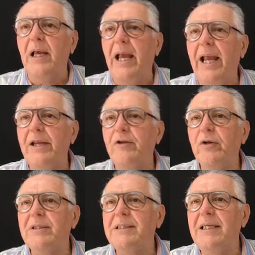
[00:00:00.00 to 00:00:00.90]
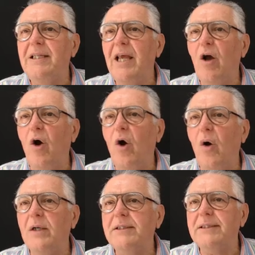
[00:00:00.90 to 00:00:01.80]
and you can see there
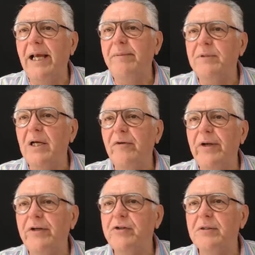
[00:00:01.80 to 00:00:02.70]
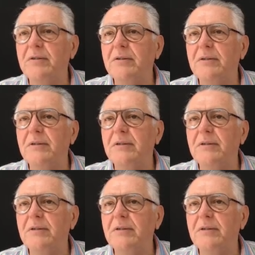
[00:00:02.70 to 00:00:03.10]
are same direction